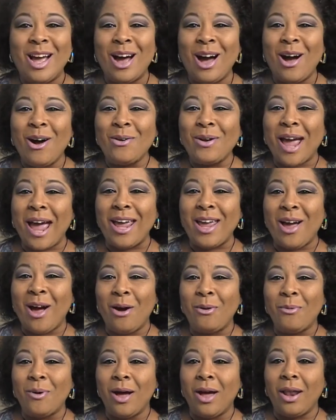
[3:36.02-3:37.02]
Okay,
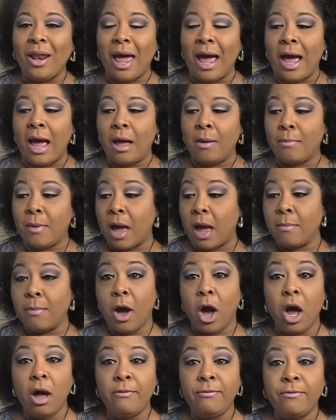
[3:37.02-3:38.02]
y'all. Well, um, I'm
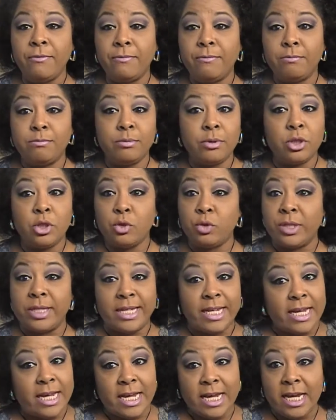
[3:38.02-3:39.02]
off to
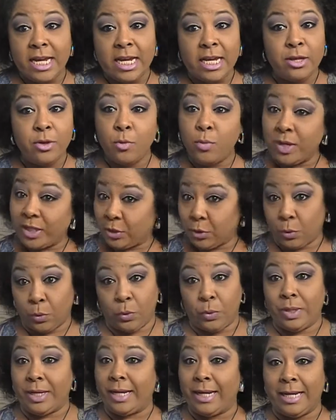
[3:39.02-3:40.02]
see the
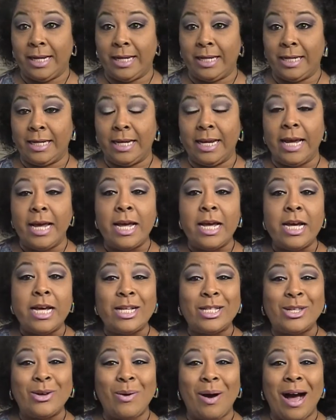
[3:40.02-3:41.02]
wizard.
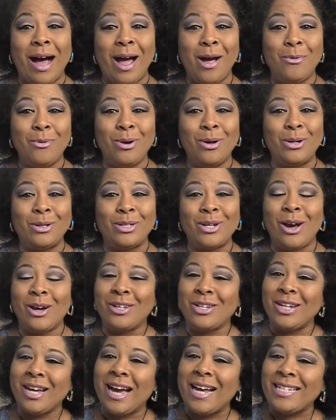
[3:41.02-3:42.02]
So I will talk
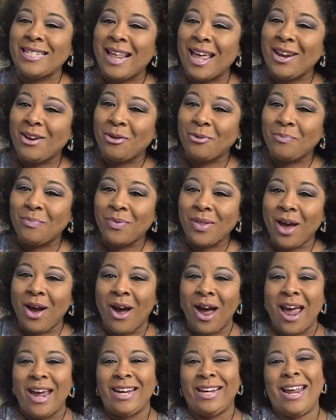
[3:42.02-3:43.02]
to you guys later. All
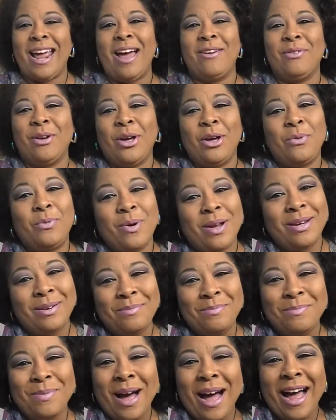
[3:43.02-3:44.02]
right. Have a good one.
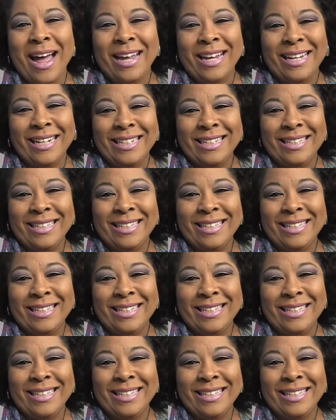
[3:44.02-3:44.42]
Bye.